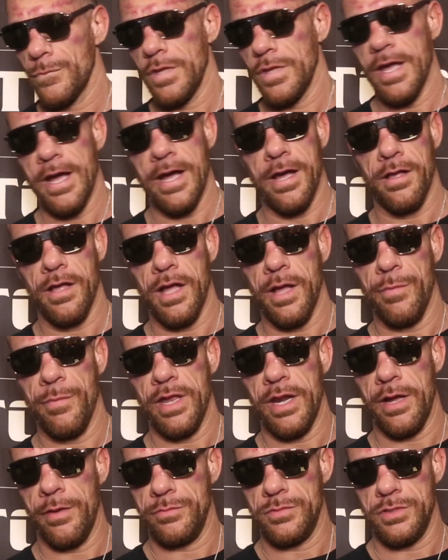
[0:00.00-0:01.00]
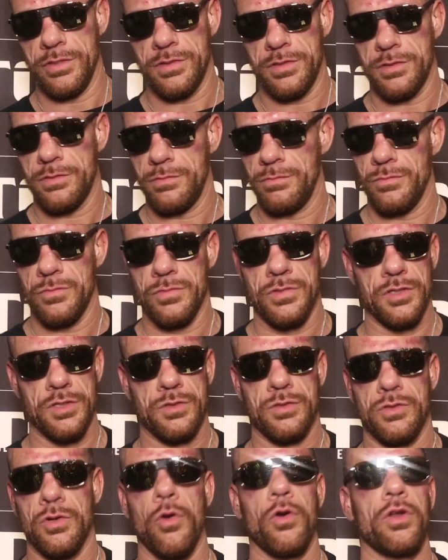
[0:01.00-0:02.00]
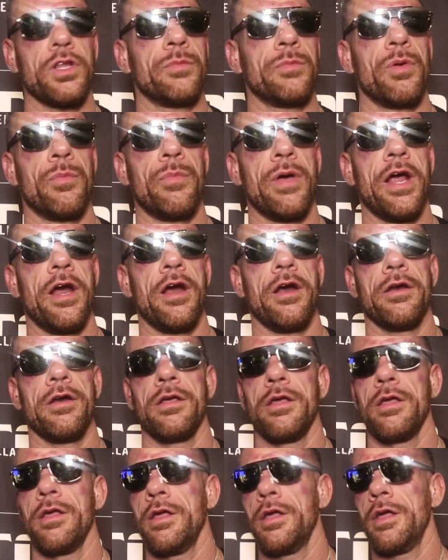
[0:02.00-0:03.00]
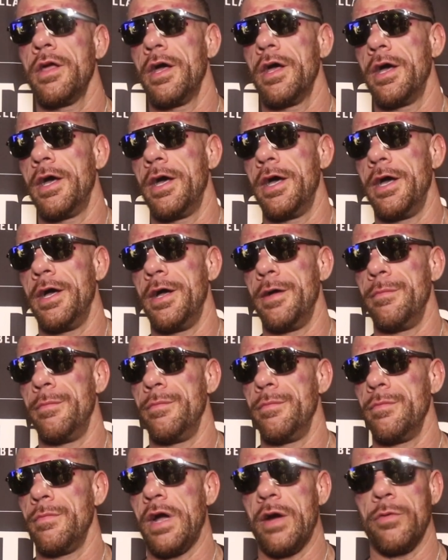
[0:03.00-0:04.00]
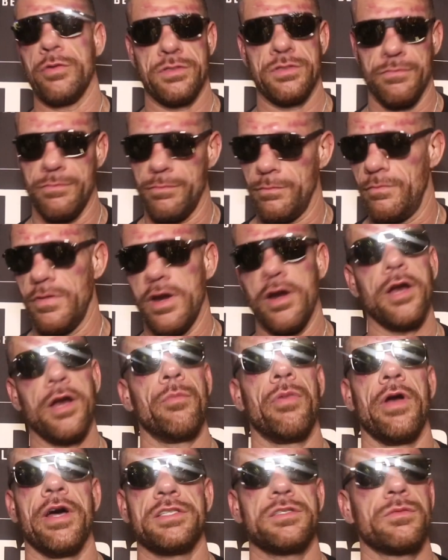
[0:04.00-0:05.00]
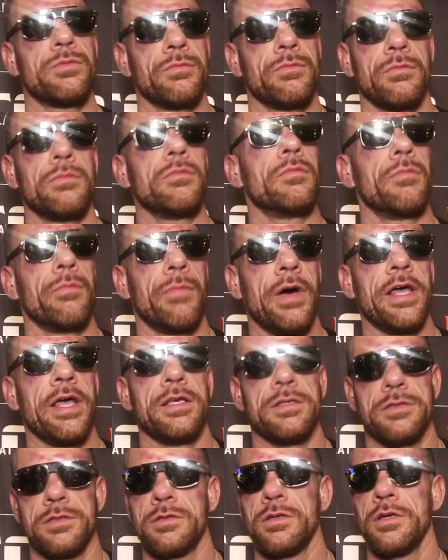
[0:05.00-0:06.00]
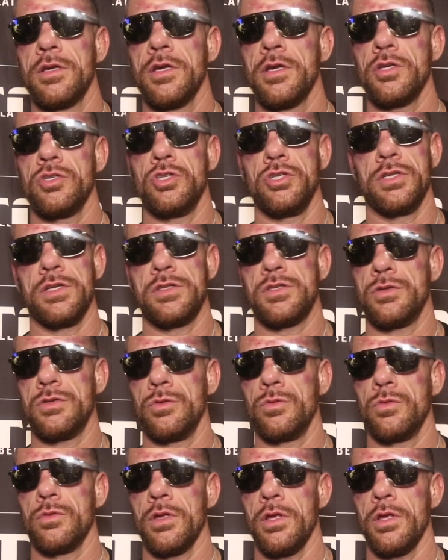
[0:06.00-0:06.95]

yeah, I mean, I'm just totally prepared. I was very impressed by his jiu-jitsu.